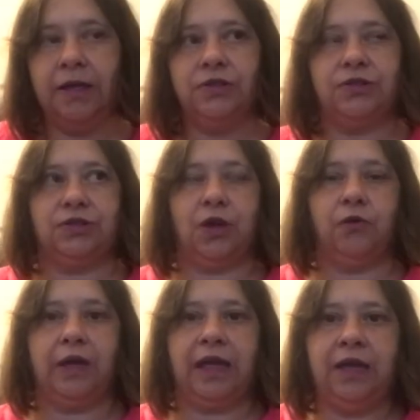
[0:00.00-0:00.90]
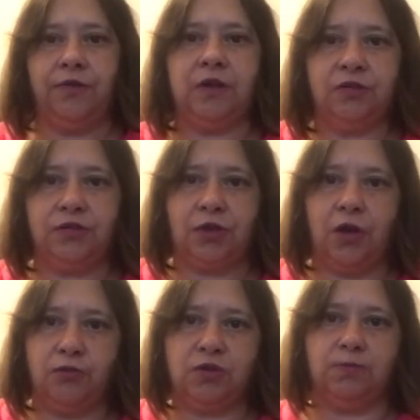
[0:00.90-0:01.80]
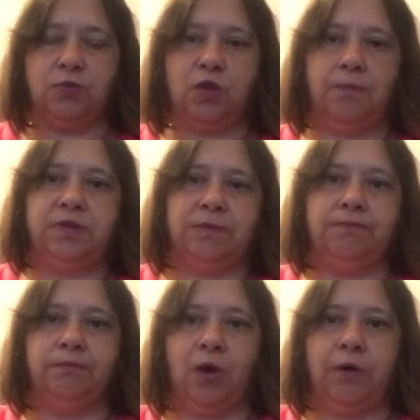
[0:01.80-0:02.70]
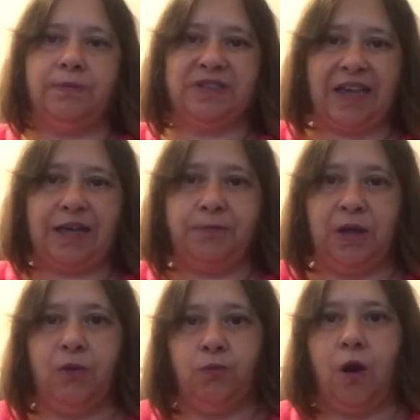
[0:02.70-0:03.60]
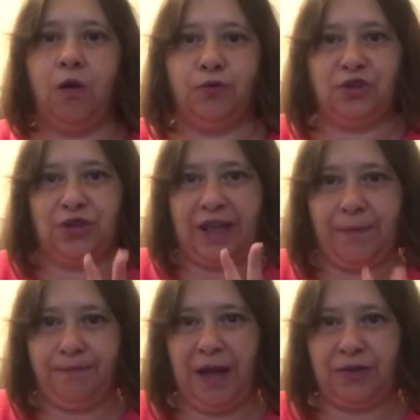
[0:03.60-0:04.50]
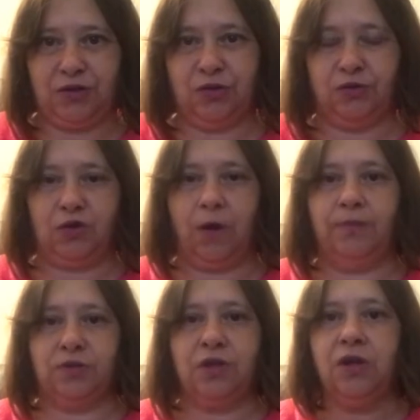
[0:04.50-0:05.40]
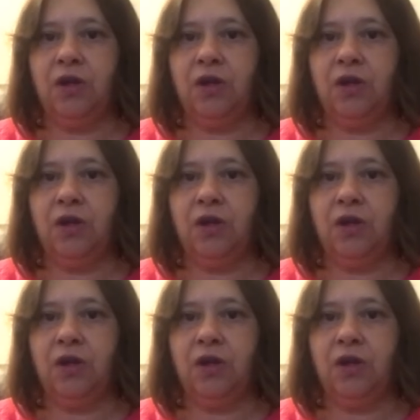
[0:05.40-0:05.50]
So even though sometimes it might take me a while to get back to those comments,